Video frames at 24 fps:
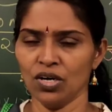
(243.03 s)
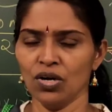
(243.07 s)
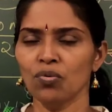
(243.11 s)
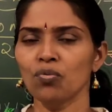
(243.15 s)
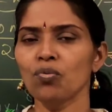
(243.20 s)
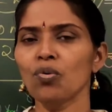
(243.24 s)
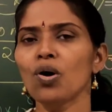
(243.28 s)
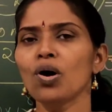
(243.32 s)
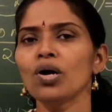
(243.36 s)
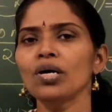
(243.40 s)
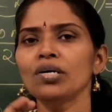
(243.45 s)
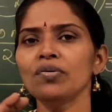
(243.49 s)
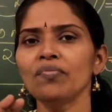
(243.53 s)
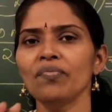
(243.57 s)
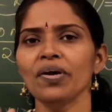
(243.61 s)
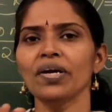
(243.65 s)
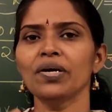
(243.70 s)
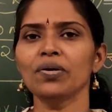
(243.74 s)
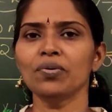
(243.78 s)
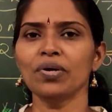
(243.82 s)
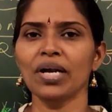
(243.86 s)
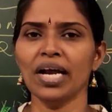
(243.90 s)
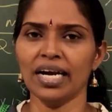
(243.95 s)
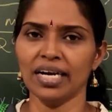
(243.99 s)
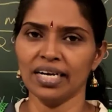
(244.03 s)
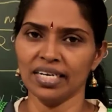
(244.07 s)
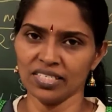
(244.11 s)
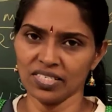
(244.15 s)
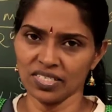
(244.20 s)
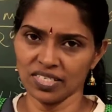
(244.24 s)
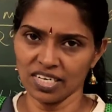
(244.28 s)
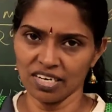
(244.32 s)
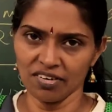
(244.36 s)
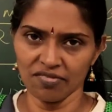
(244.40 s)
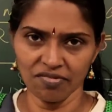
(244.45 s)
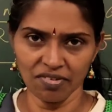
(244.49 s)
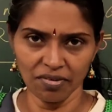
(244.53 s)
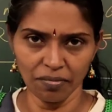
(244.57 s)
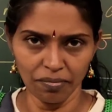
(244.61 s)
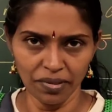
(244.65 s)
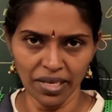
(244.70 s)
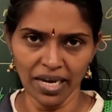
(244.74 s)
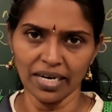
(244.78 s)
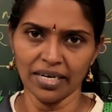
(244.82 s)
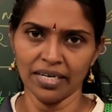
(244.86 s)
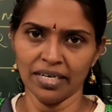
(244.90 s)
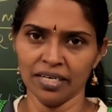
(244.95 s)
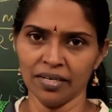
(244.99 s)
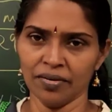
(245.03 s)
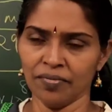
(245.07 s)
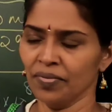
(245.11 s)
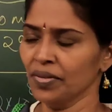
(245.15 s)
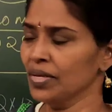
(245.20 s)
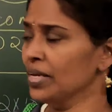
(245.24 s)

What we could understand from that?